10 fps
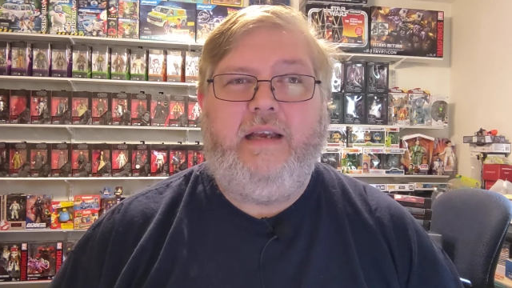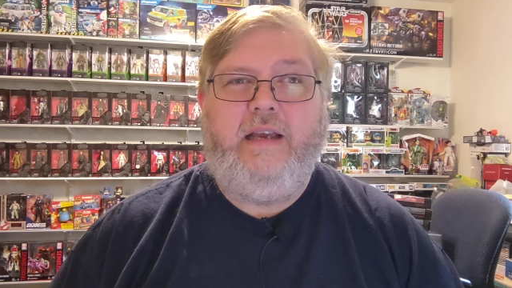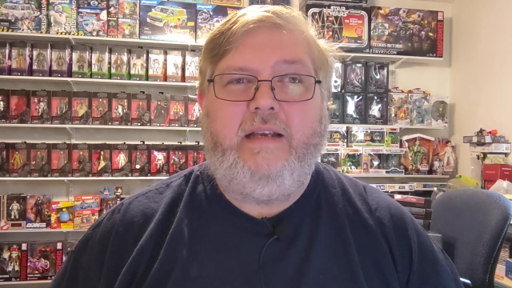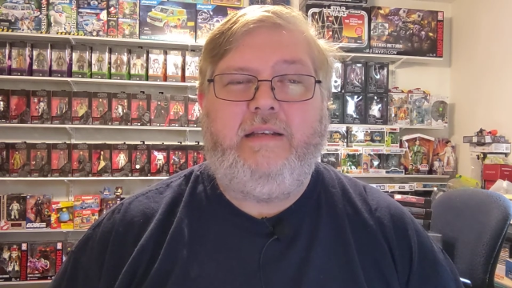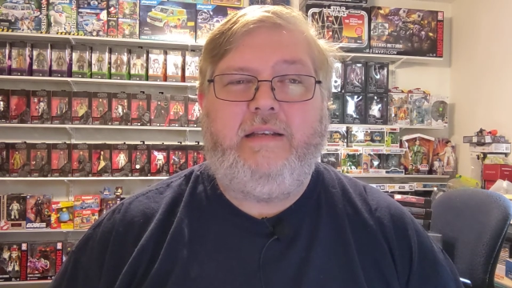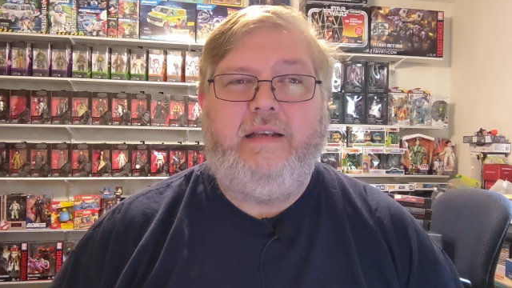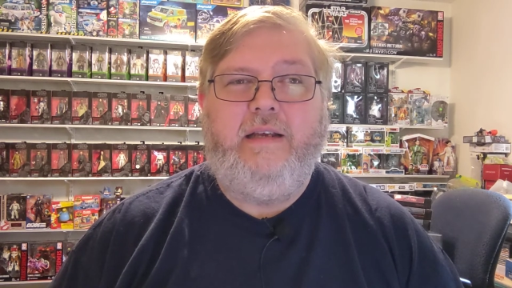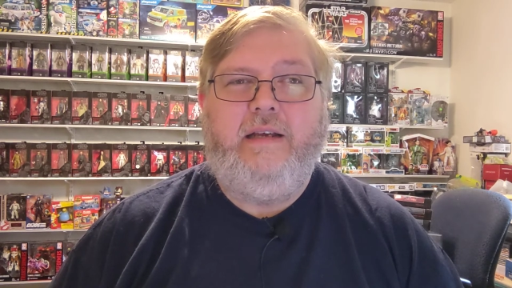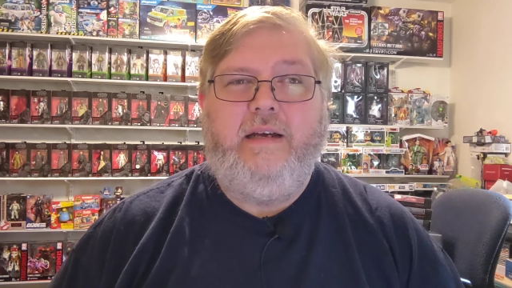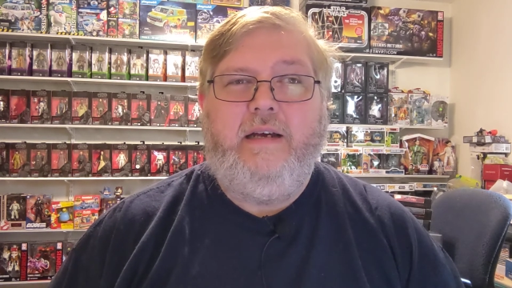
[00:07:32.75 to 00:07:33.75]

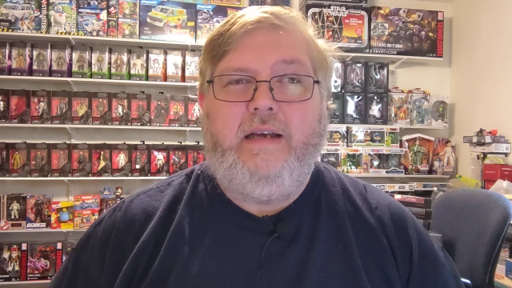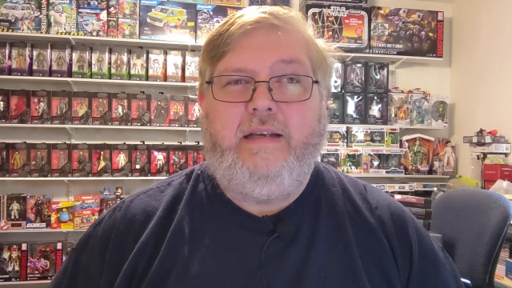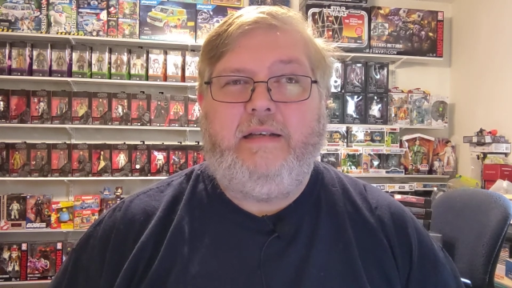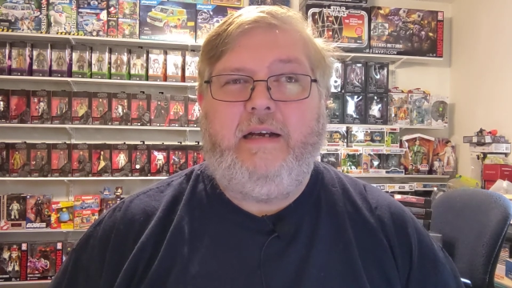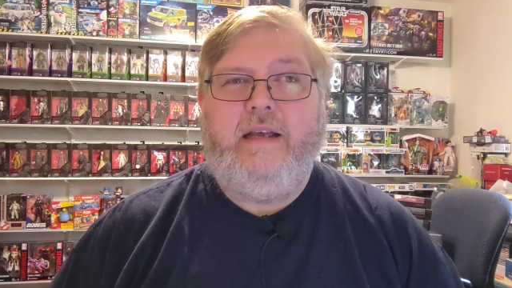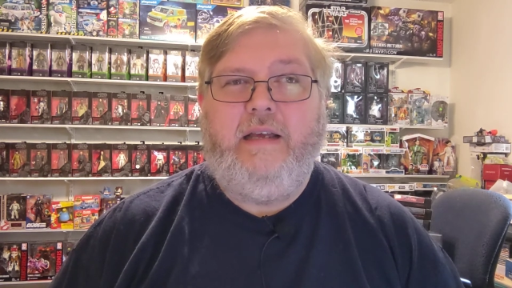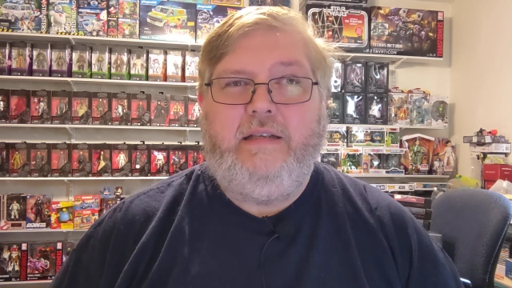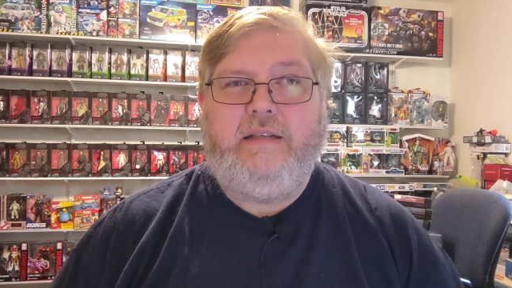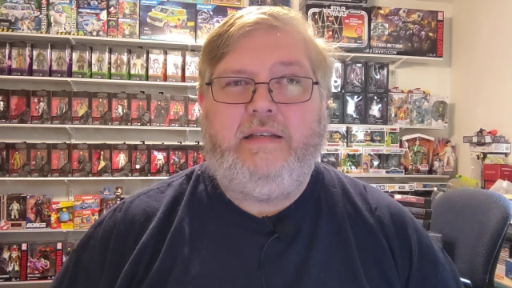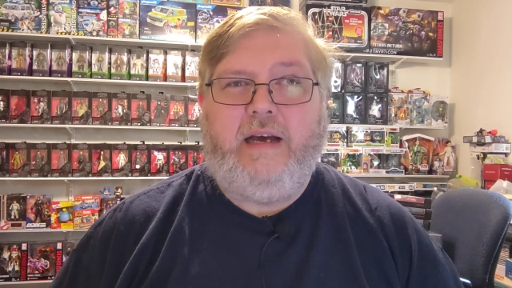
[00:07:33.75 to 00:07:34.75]
He's on
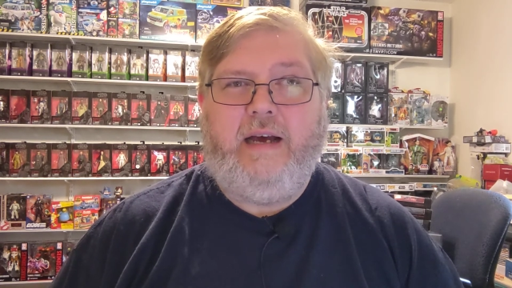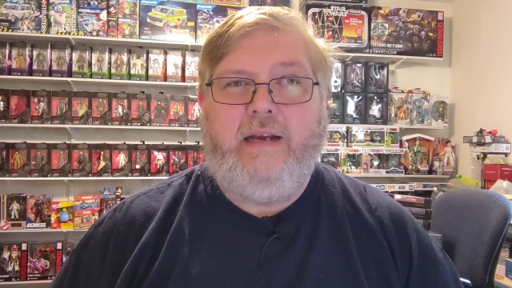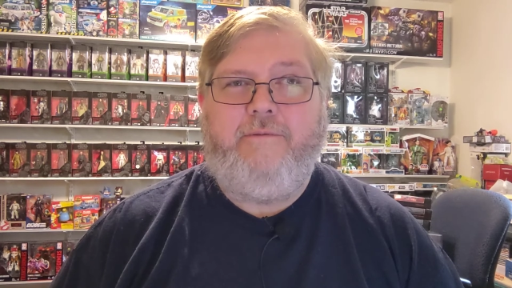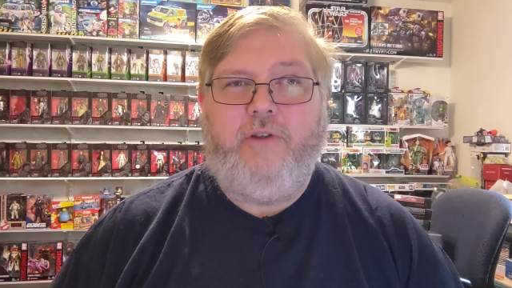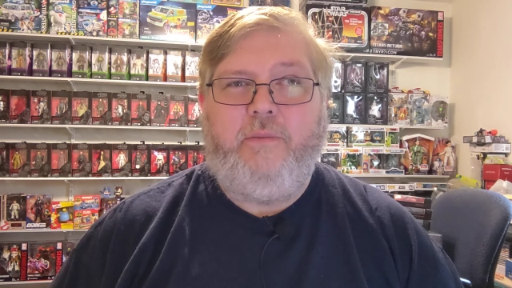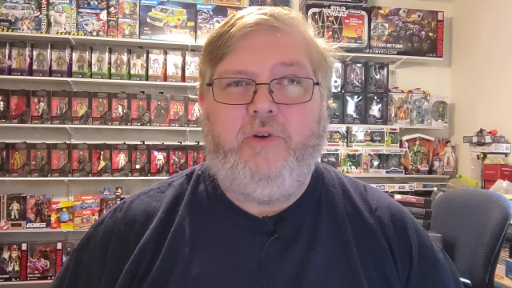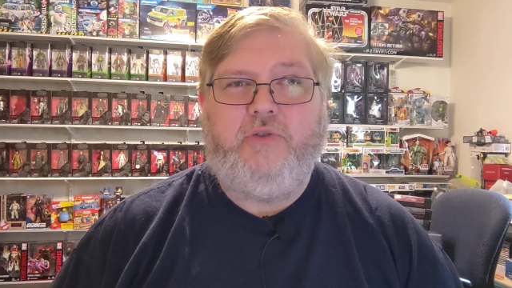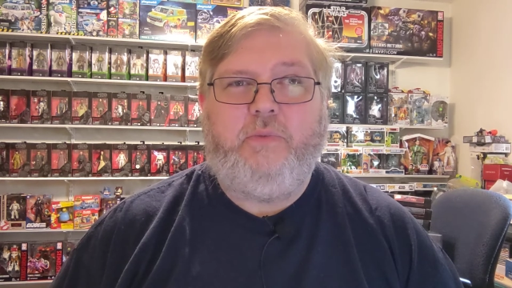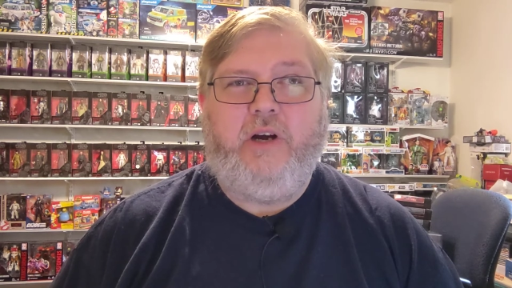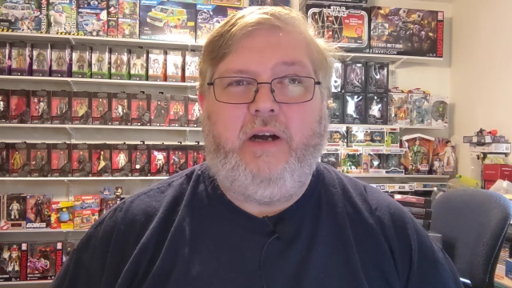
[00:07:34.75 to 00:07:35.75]
his side for the
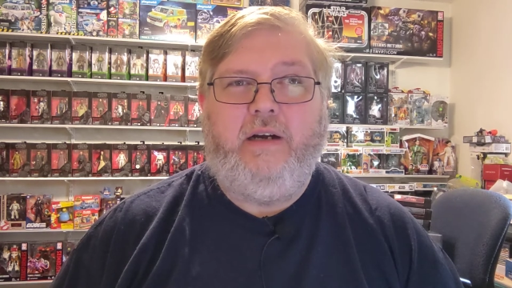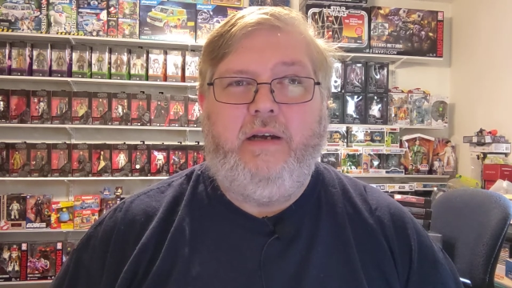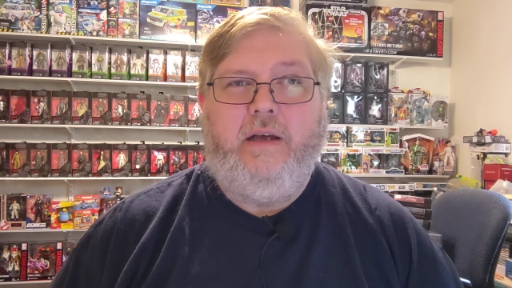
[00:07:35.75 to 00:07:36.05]
most part.